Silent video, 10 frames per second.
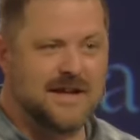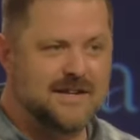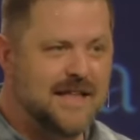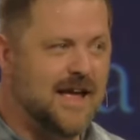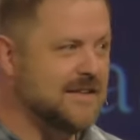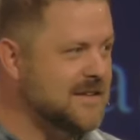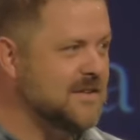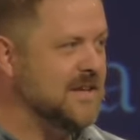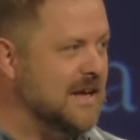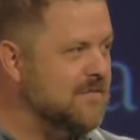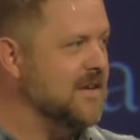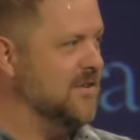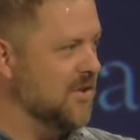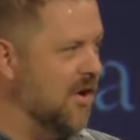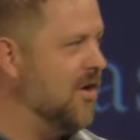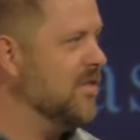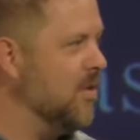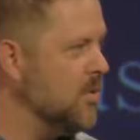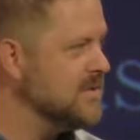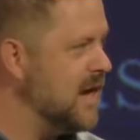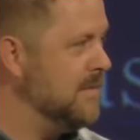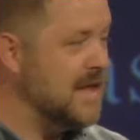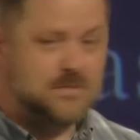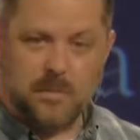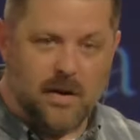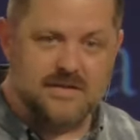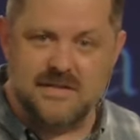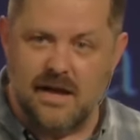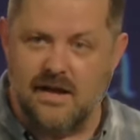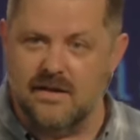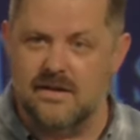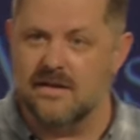Like that, give it your all the whole time. that's what Paul's saying.